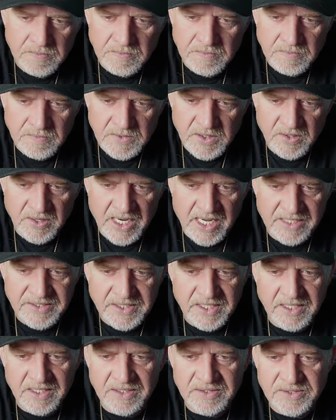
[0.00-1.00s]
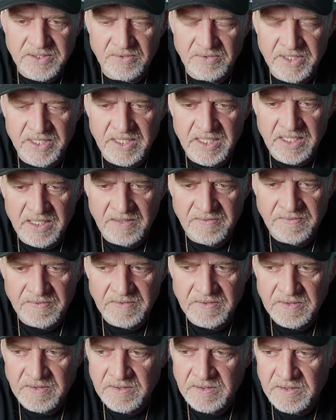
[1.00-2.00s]
You're asking us to leave?
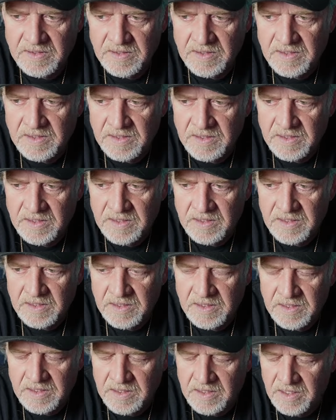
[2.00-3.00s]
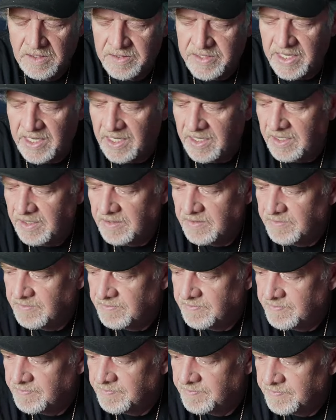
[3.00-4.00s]
Okay.
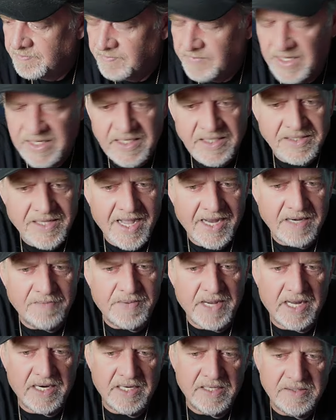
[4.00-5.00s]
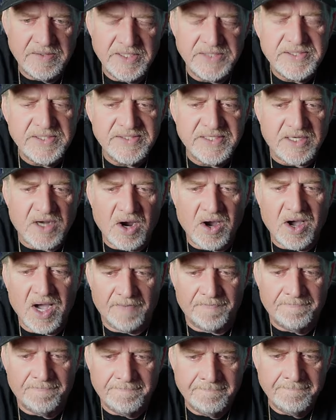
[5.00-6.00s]
Then he lied about it. This is a cop.
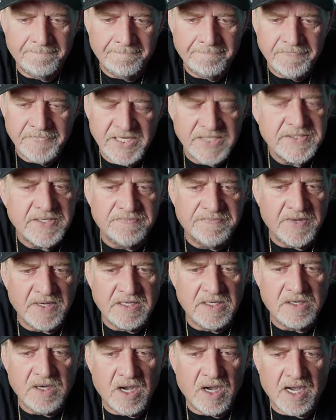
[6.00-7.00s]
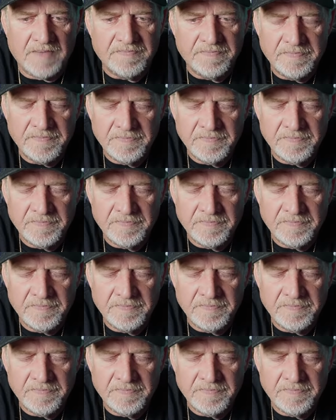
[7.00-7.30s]
This is a fucking cop.